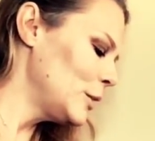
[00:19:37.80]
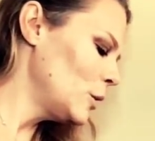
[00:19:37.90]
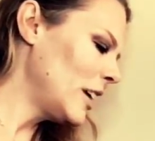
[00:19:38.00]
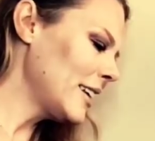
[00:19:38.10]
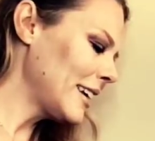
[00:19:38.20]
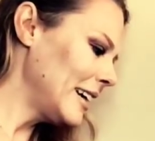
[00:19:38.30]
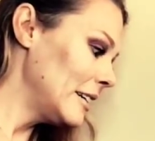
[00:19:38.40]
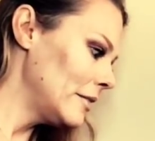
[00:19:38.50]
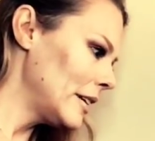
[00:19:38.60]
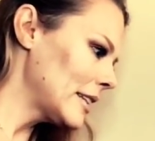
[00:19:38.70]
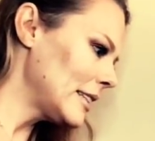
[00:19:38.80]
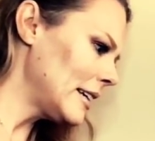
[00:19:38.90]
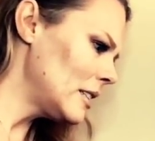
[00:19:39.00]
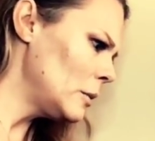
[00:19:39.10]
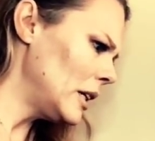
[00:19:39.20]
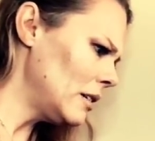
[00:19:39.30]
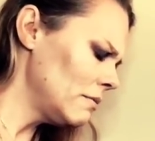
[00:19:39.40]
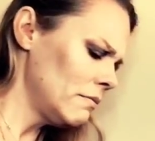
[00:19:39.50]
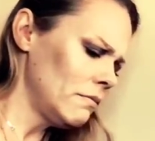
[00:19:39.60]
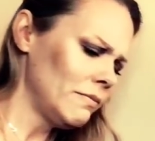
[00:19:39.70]
Oh, that kind of excites me.
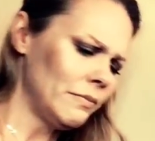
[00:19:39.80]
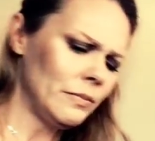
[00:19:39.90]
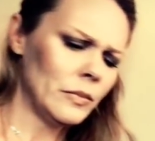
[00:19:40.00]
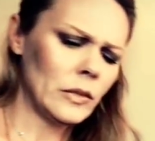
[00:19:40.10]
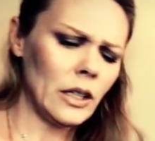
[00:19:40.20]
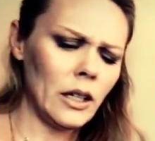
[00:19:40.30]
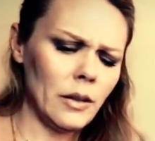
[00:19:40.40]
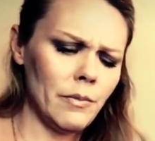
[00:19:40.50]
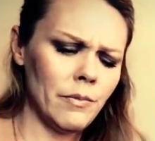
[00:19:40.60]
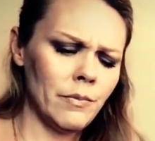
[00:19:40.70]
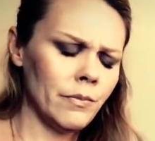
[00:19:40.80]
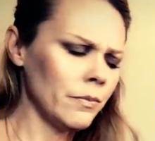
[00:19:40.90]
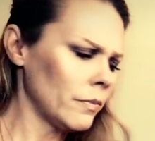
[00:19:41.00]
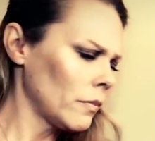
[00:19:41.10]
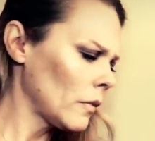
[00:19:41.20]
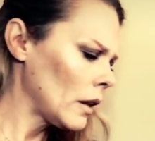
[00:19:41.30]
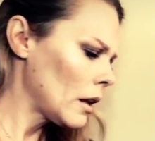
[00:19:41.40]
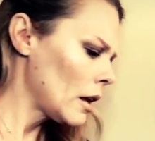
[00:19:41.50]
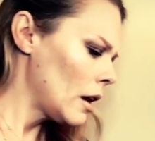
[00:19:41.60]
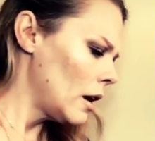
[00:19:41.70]

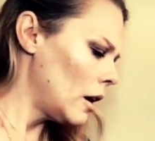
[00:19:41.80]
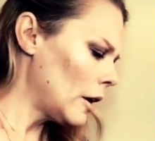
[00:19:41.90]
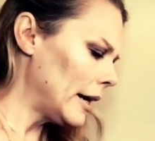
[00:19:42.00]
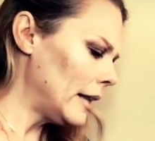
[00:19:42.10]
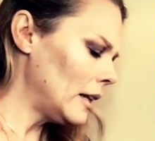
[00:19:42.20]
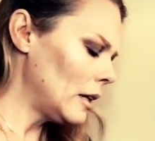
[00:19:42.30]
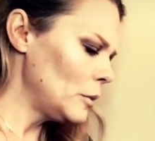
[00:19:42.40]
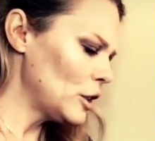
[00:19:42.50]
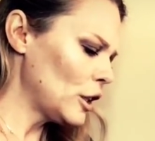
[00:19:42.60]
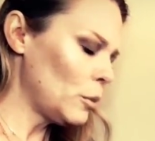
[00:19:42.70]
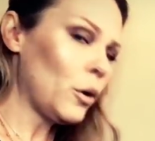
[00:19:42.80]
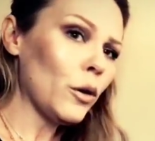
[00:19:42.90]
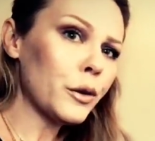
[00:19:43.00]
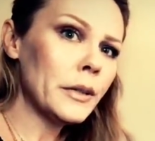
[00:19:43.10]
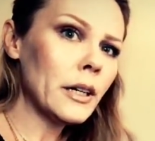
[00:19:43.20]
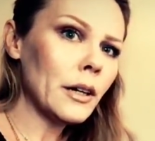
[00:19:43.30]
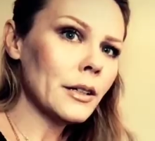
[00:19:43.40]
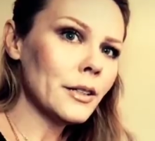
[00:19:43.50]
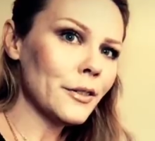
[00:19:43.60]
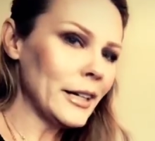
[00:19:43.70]
All right, and then I'm just going to pull 3
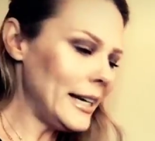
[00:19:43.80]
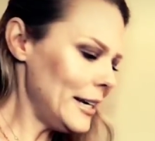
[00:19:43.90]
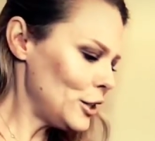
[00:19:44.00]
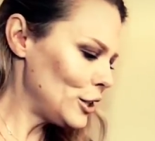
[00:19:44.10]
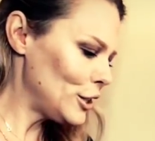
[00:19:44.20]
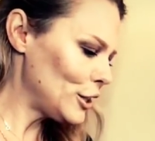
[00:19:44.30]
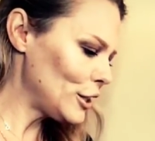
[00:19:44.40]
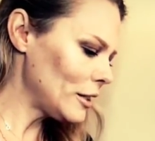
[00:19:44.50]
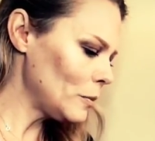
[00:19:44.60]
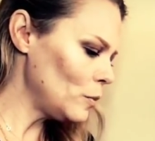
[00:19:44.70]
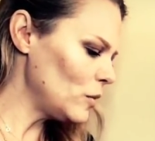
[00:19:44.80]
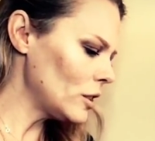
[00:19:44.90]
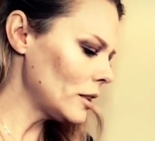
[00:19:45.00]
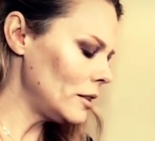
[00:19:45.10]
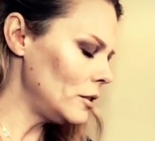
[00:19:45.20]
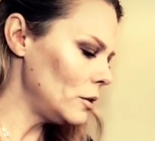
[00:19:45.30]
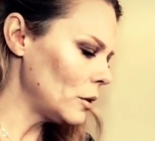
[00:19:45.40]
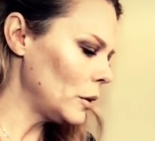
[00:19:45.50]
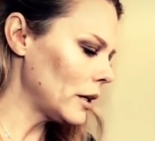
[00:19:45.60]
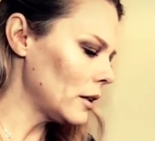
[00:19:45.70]
cards for each. I'm just going to do a
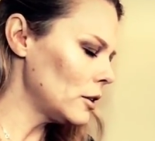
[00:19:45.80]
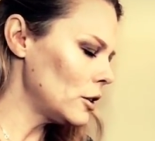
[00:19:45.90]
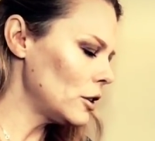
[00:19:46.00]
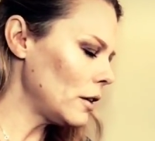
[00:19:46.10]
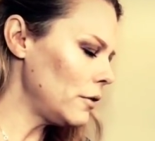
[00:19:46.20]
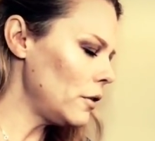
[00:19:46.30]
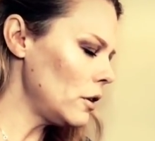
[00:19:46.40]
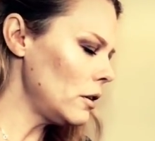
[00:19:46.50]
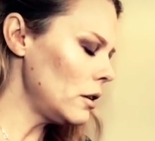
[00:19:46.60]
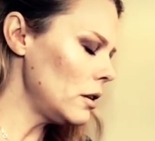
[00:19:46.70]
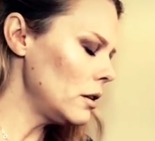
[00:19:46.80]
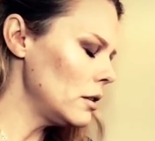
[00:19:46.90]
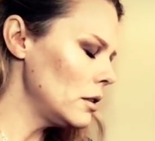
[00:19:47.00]
quick shuffle.